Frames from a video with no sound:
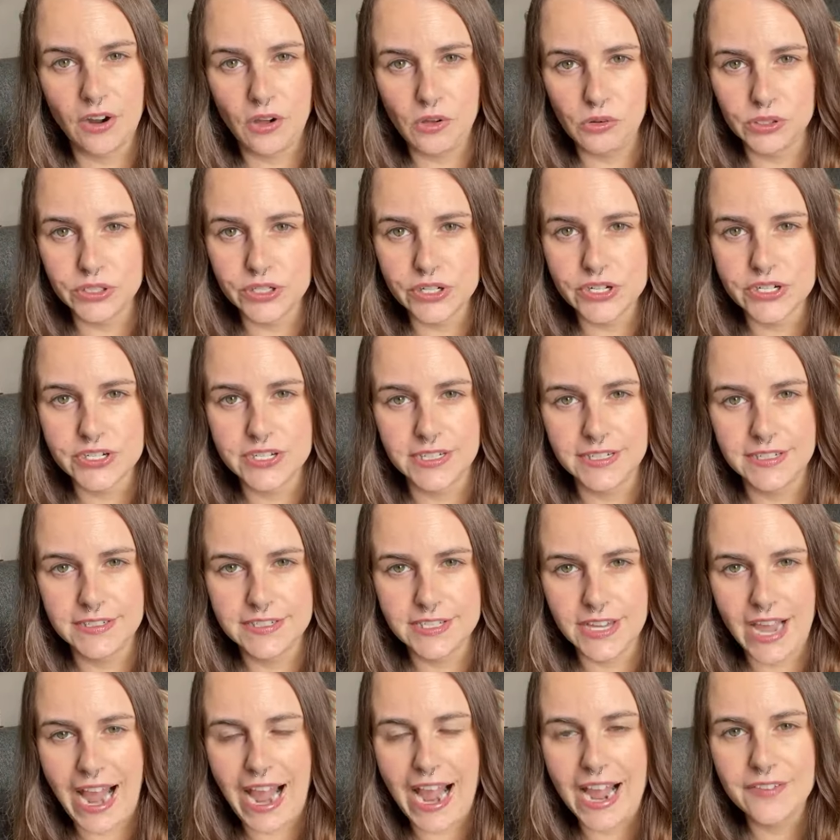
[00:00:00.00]
older to,
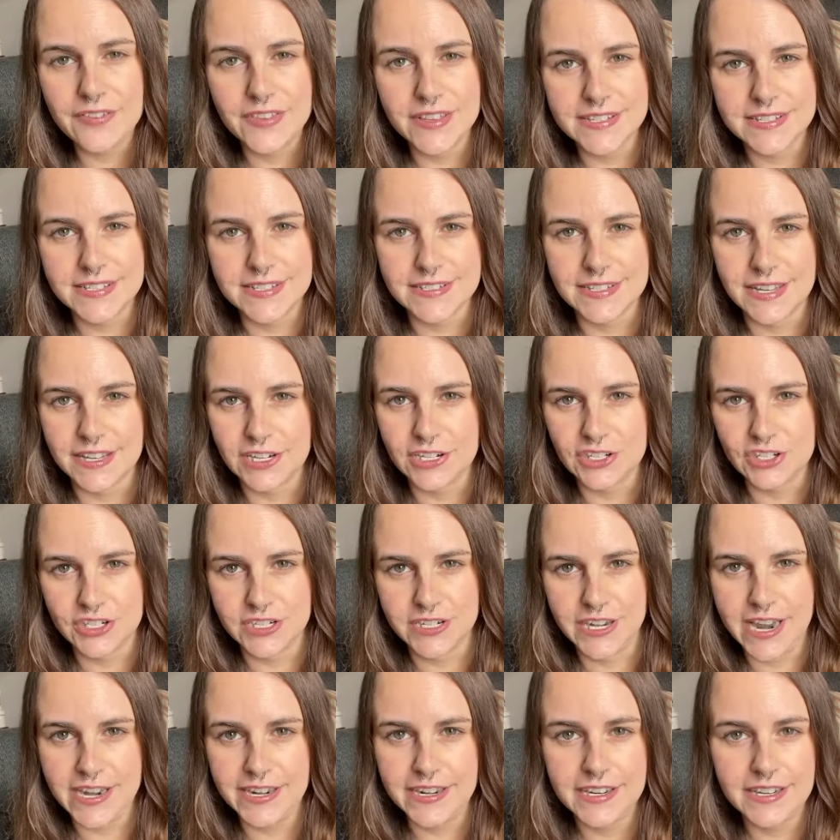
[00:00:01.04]
to have this. It's like a
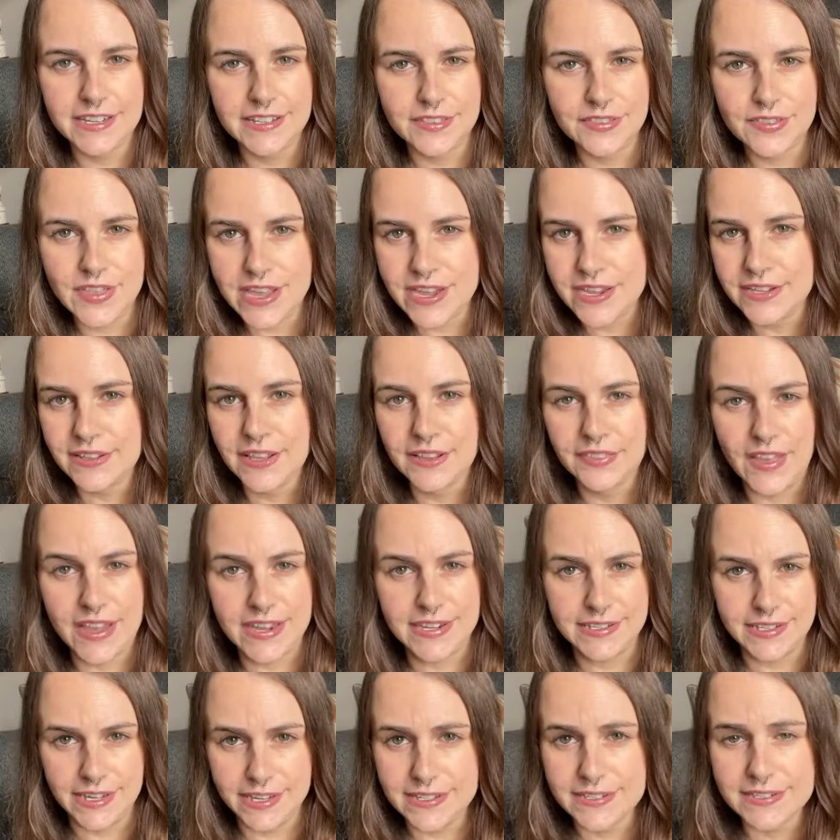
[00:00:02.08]
genetic thing that they
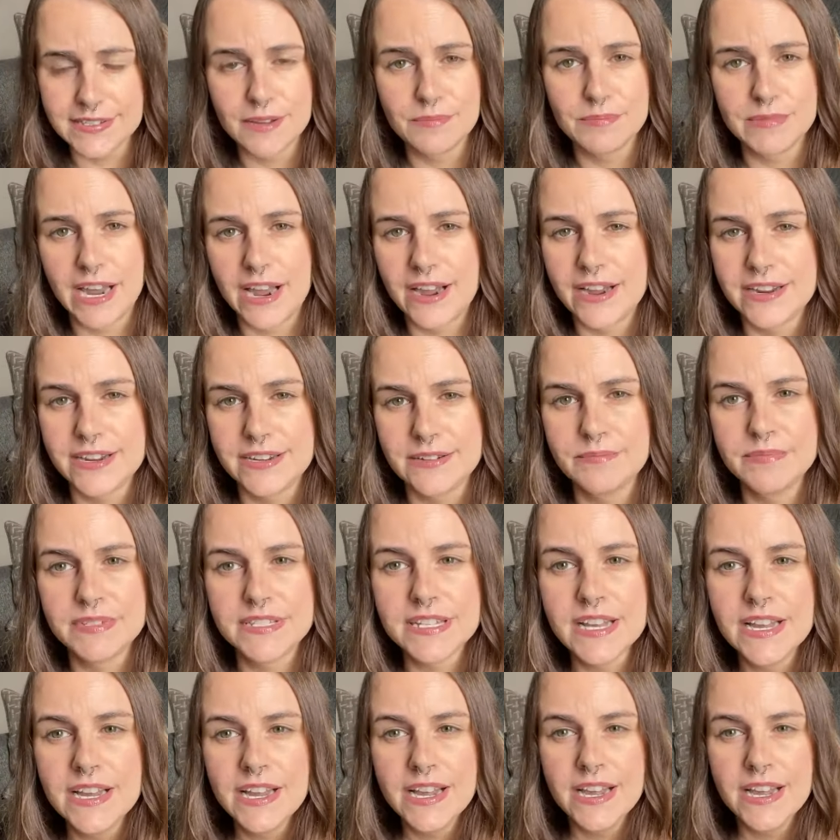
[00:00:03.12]
get sometimes.